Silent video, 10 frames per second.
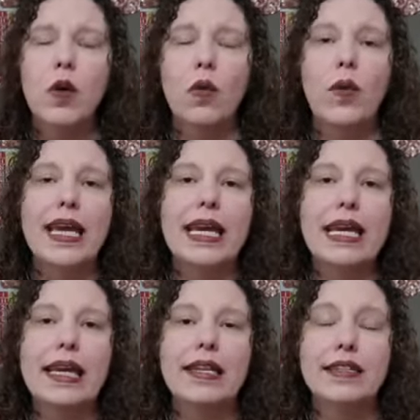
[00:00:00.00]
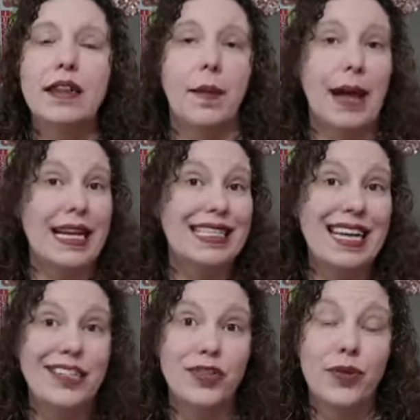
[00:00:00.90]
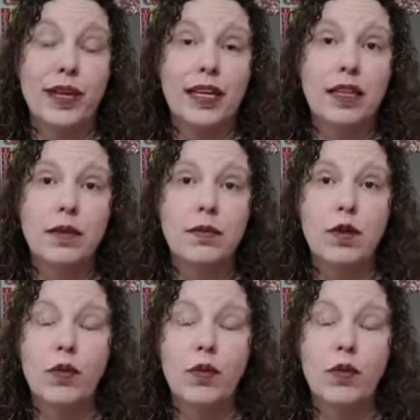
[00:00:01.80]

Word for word: We did not buy a science curriculum.